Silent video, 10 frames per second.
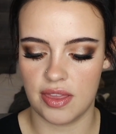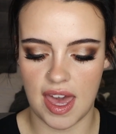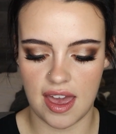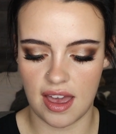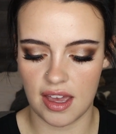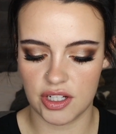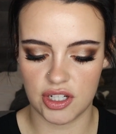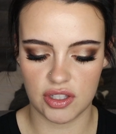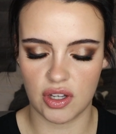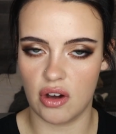They
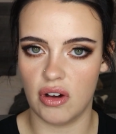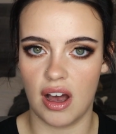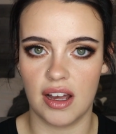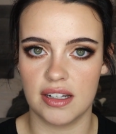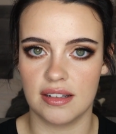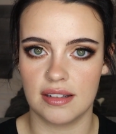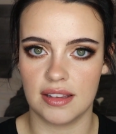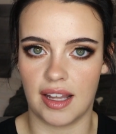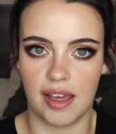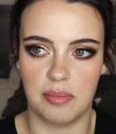just go on
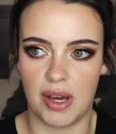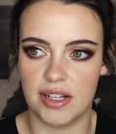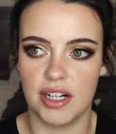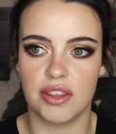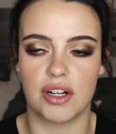like butter.